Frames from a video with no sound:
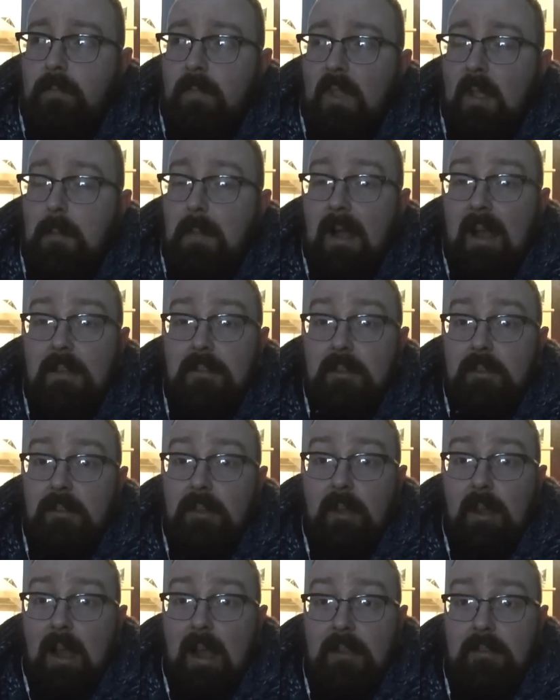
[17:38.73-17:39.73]
but I don't
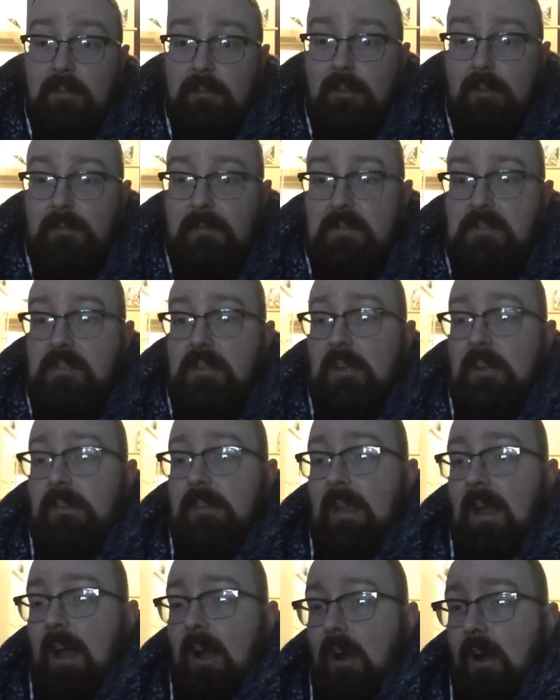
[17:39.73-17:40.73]
know. I don't know for certain.
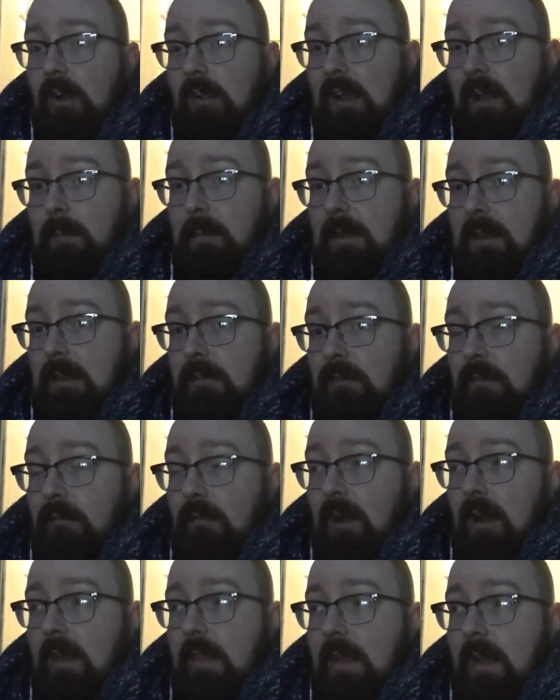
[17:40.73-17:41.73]
All I'm hearing
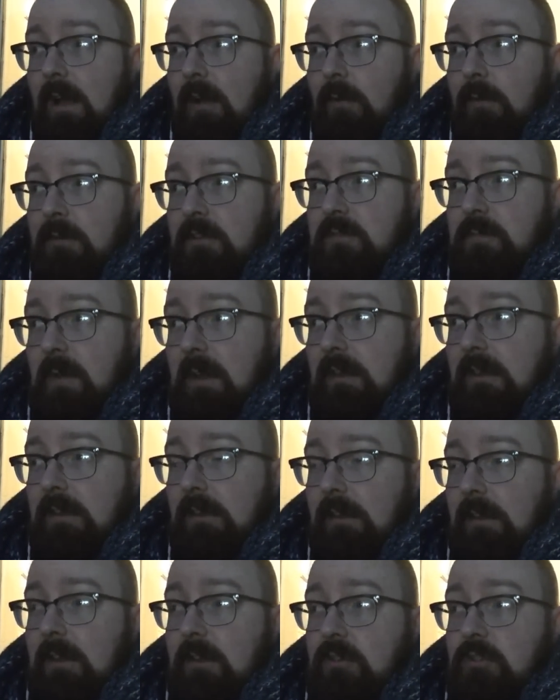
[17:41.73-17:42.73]
right now is
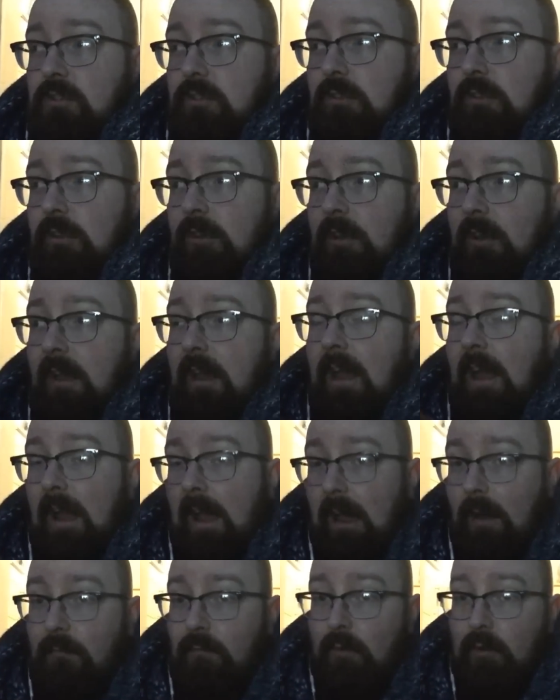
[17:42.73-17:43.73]
speculation
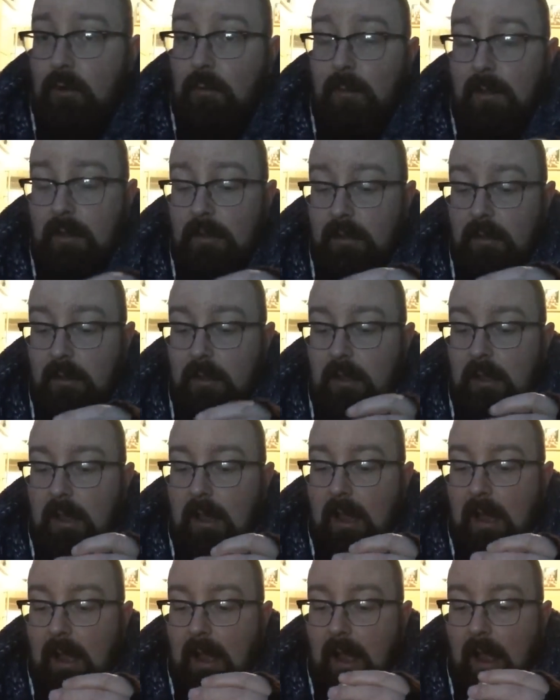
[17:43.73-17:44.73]
and rumour.
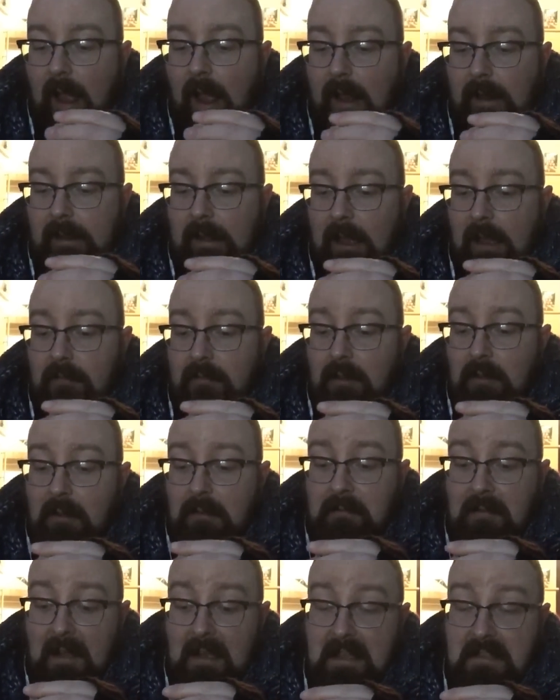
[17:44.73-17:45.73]
I can't
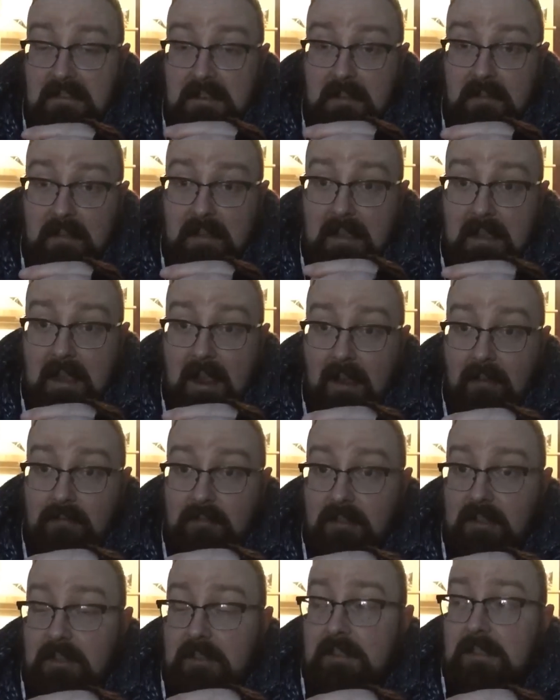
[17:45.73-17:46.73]
verify any of it. I've
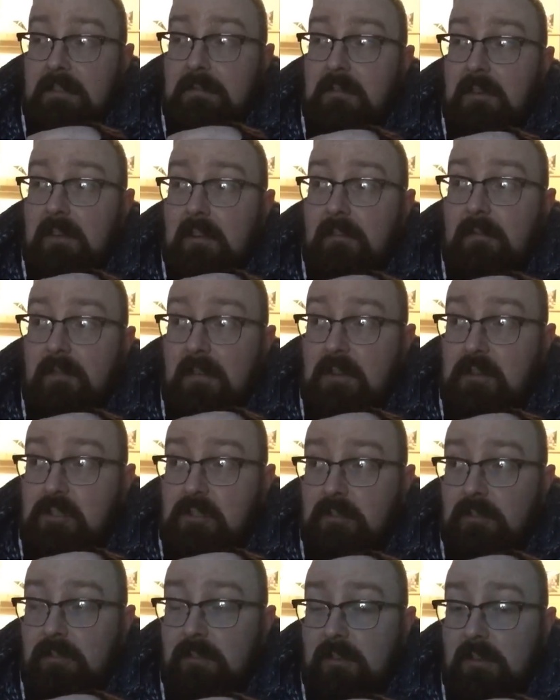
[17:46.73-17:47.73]
not heard anything
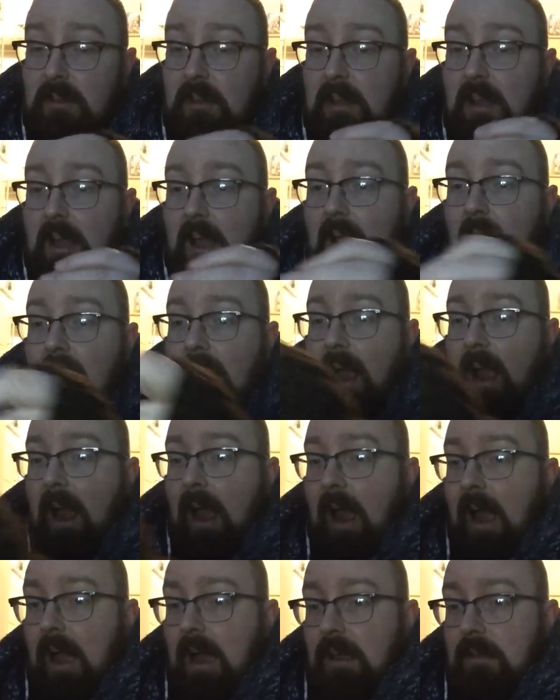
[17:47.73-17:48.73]
official.
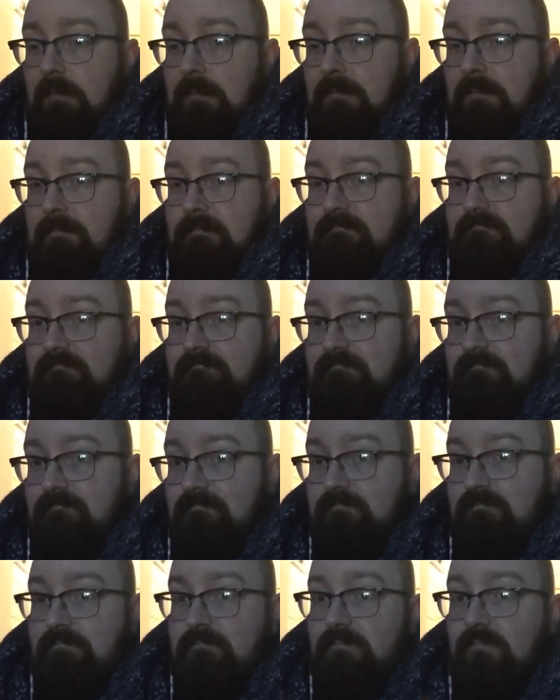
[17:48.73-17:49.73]
I've
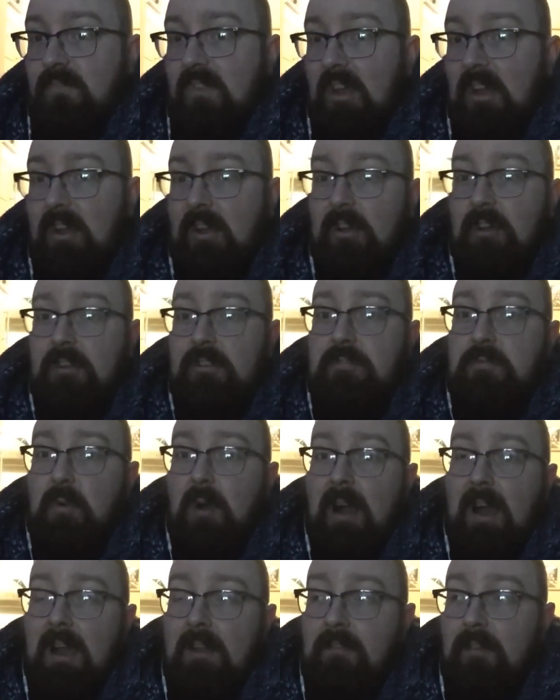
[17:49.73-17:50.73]
heard what
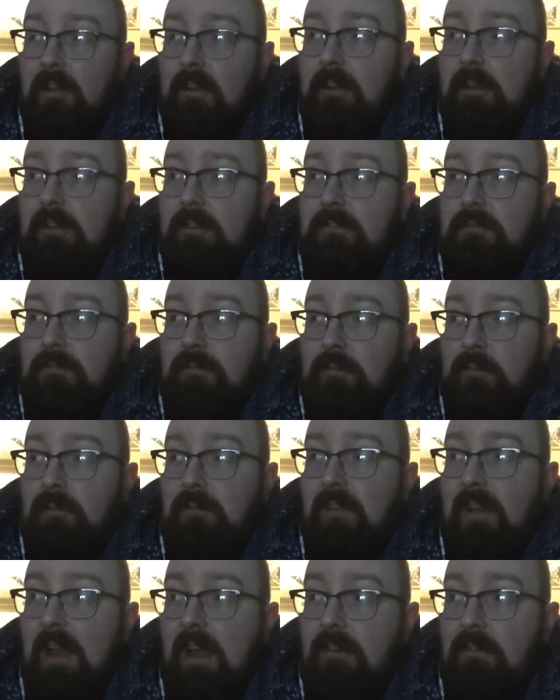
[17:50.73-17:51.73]
I've heard through
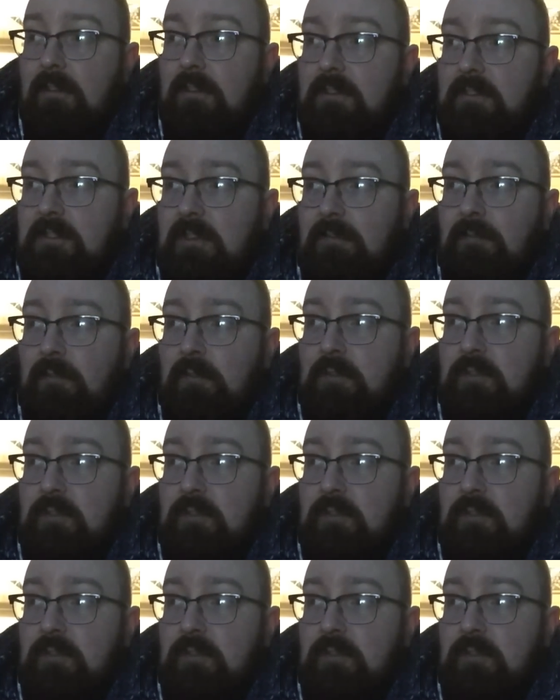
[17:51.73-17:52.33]
various different